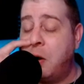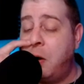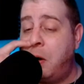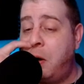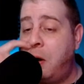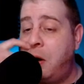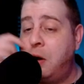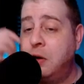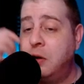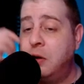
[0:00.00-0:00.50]

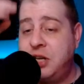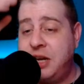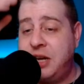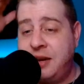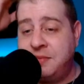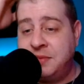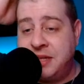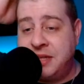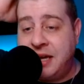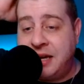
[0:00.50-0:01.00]
Oh,
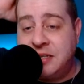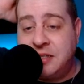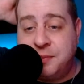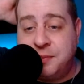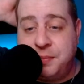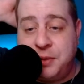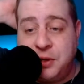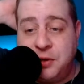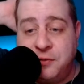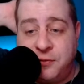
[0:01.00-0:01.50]
James, that is a
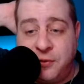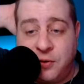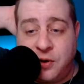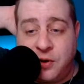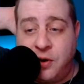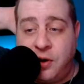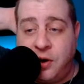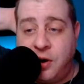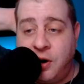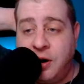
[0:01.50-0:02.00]
beautiful
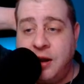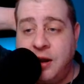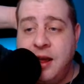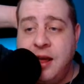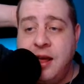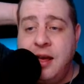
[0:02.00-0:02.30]
card.